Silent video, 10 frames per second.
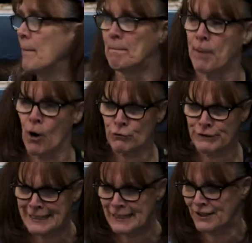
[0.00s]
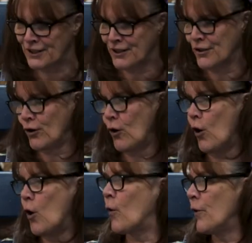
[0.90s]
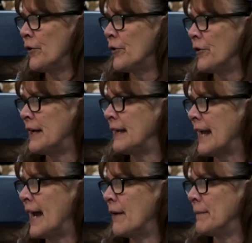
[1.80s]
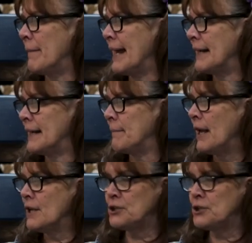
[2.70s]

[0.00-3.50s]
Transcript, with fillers: Bodine, you're ornery, I reminded him,